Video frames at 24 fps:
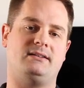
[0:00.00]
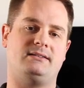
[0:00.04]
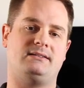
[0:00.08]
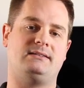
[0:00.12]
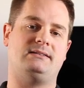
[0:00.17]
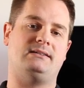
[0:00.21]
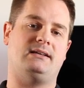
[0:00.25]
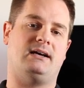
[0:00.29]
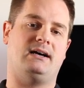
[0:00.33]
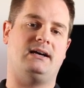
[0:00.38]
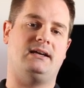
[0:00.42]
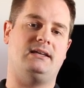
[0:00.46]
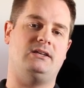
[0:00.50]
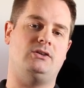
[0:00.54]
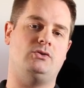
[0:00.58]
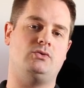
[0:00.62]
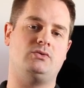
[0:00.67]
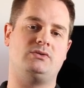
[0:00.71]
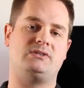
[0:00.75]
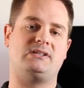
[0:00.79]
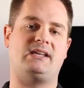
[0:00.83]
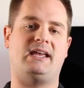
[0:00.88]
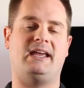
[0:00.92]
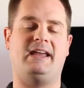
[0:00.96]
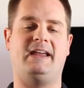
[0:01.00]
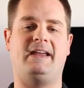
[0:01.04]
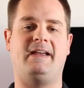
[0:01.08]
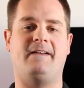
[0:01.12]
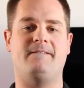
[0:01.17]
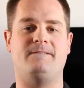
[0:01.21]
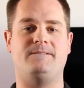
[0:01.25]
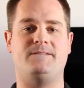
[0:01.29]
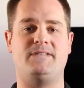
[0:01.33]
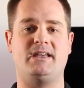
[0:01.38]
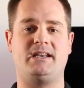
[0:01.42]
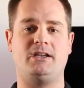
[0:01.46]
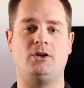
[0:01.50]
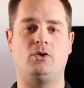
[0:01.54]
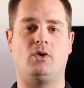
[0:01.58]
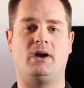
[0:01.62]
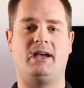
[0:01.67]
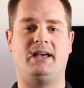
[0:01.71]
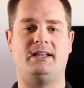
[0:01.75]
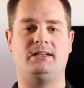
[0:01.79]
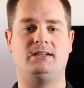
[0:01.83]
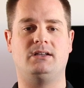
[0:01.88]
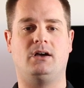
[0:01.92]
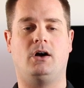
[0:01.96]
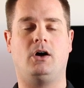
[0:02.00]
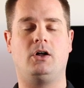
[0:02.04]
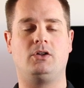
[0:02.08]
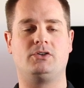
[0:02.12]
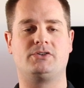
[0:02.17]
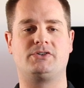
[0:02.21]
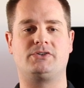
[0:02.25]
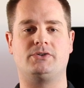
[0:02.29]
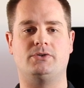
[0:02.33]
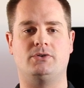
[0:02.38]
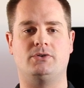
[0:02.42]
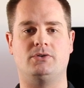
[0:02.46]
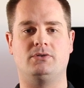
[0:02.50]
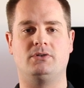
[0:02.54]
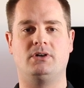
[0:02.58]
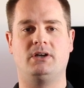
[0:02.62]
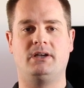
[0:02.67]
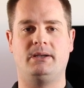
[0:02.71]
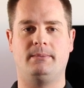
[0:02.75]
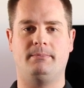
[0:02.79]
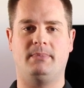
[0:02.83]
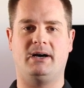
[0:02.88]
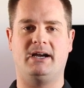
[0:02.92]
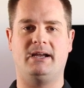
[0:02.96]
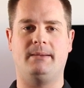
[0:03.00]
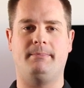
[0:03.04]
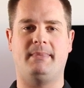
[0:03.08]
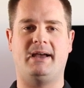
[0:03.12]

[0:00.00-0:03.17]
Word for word: it I use a video head also by